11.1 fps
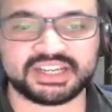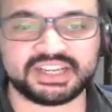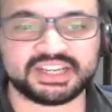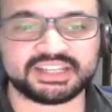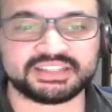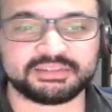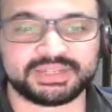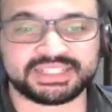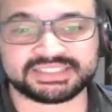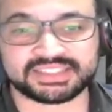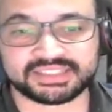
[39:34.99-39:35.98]
that we need
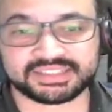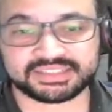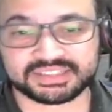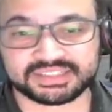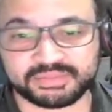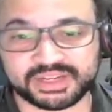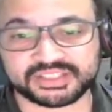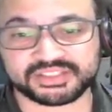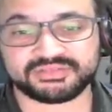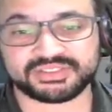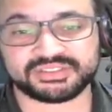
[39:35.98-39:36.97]
to pass
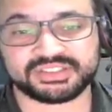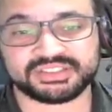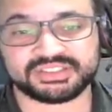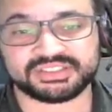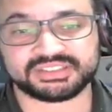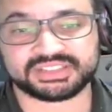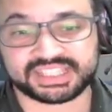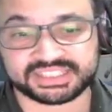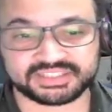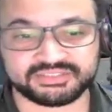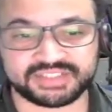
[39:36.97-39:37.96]
through to
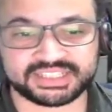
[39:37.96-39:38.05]
S3.